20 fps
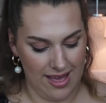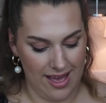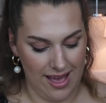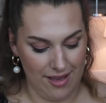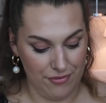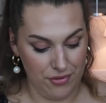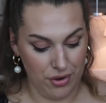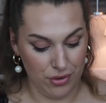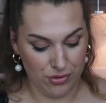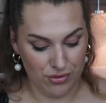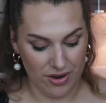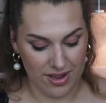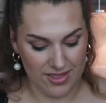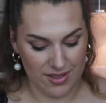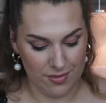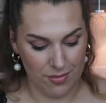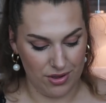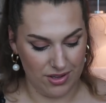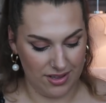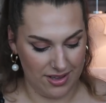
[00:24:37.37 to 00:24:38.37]
I've not tried
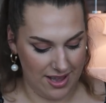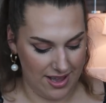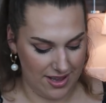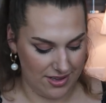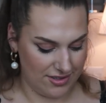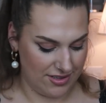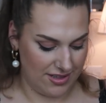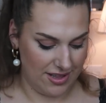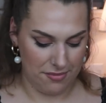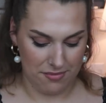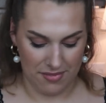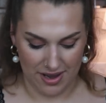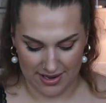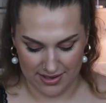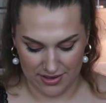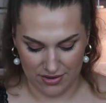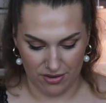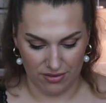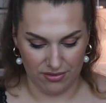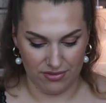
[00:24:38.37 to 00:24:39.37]
them on yet, so they
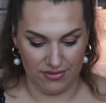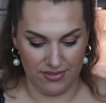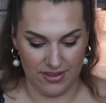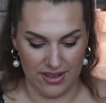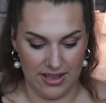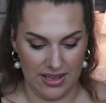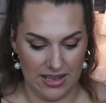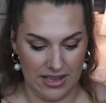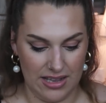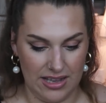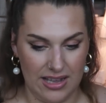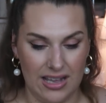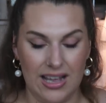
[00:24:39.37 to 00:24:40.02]
might not fit.